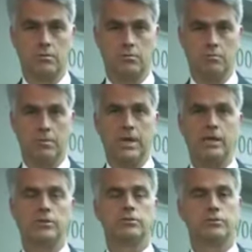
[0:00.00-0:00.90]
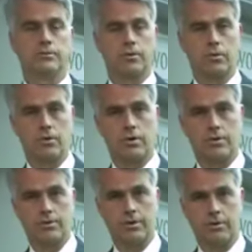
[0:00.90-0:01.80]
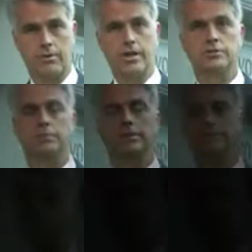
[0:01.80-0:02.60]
means for the arrangement.